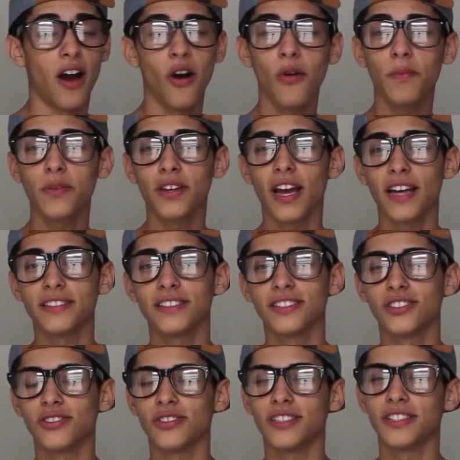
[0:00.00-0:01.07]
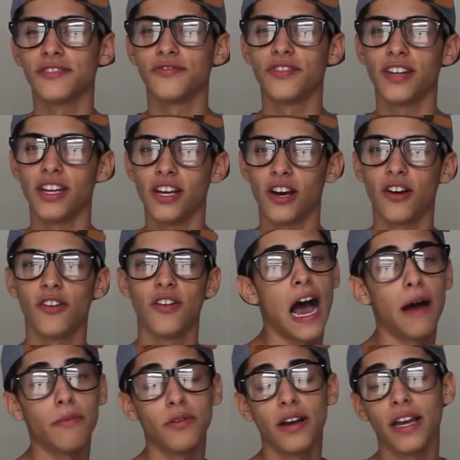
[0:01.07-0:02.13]
I hope you guys enjoyed this video.
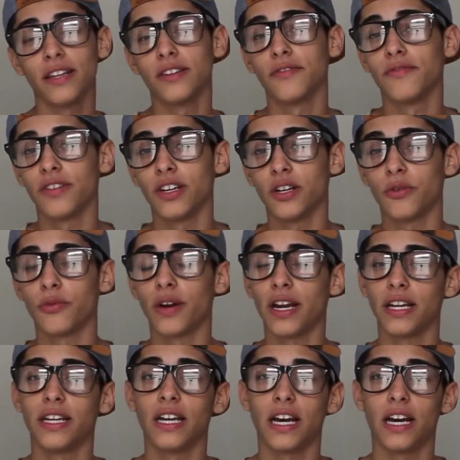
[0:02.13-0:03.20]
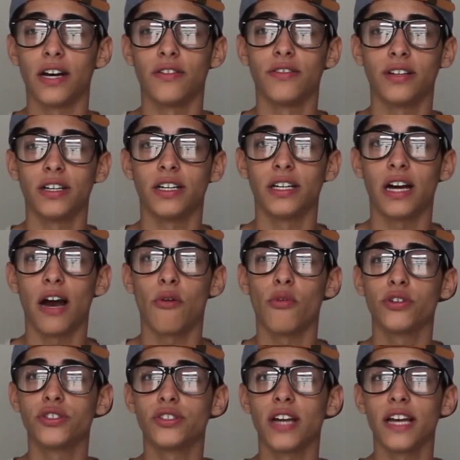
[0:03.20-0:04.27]
I'm gonna end the video right now. I
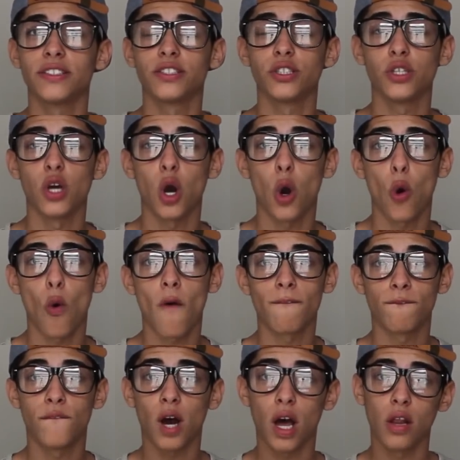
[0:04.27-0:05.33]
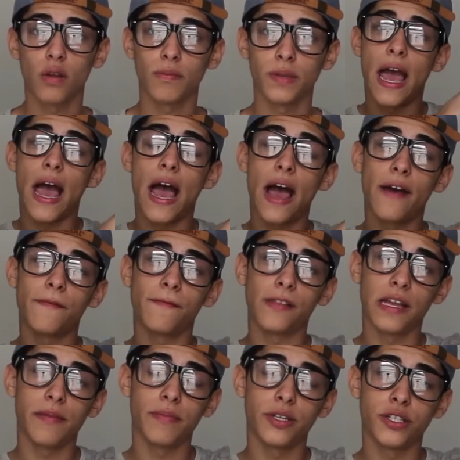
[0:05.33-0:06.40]
want you guys to go follow me at
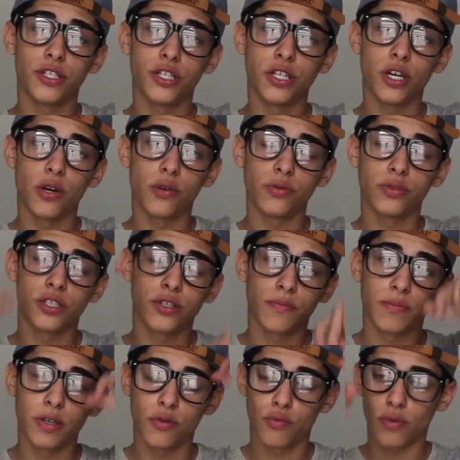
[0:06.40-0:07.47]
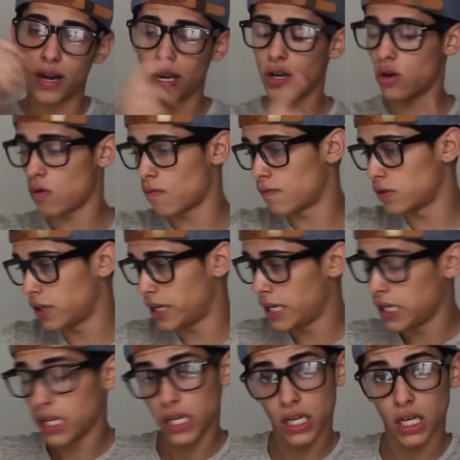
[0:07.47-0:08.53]
Flamin' Geos. Should be right over
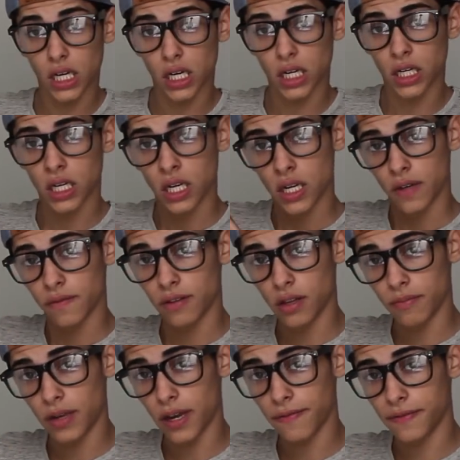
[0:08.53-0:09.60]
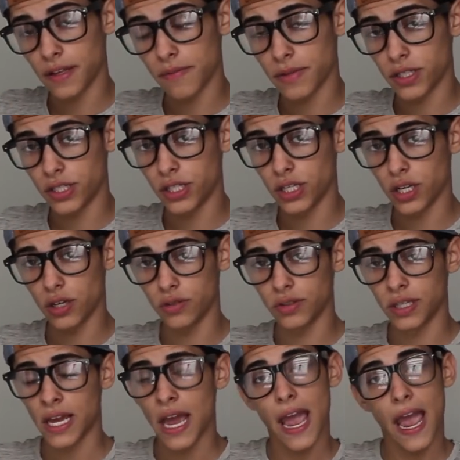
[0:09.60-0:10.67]
here. Follow me at Flamin' Geos.
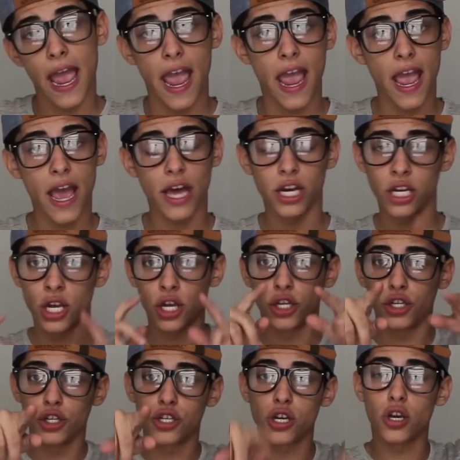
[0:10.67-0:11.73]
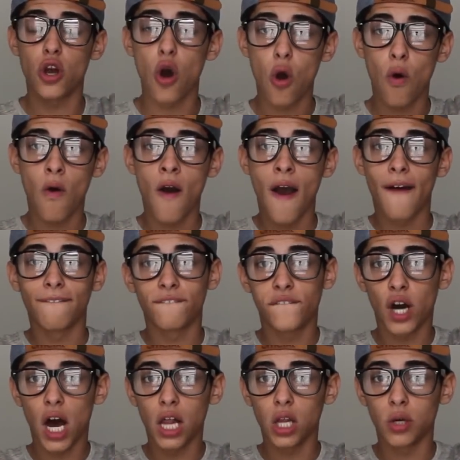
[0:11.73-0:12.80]
And you should go
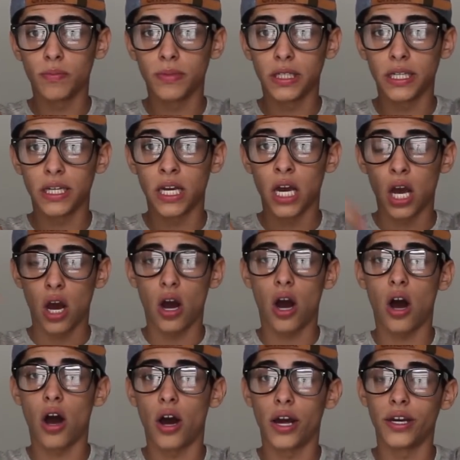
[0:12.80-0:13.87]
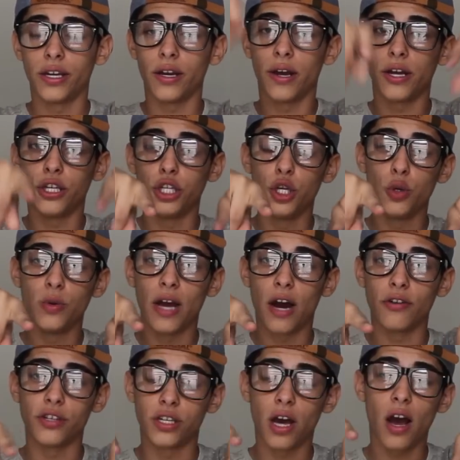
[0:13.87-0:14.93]
follow me on
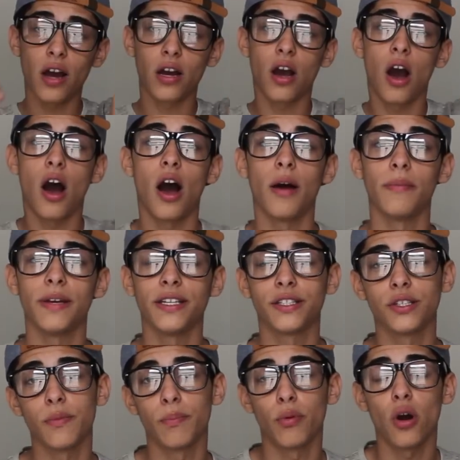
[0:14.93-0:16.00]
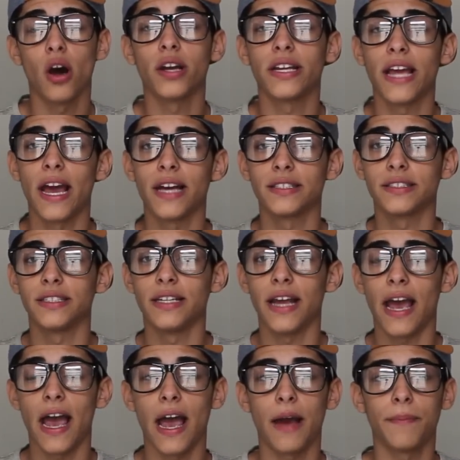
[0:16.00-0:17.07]
YouNow.com. It's a broadcasting
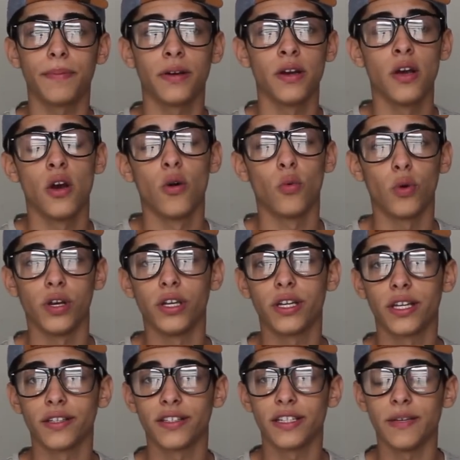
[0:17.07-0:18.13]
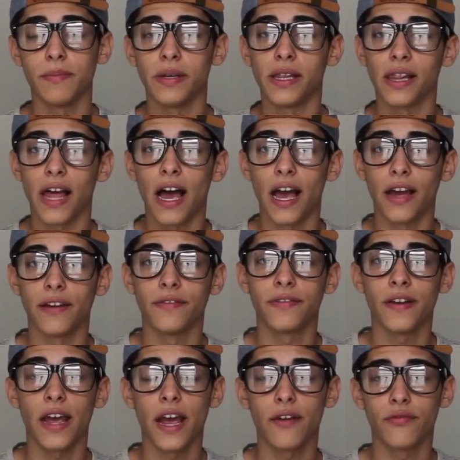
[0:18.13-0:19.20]
app where you can see me live
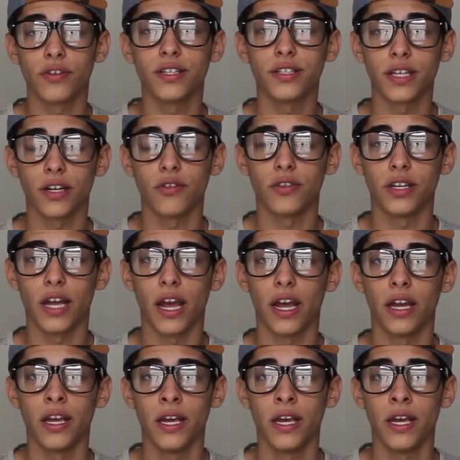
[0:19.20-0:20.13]
every single day.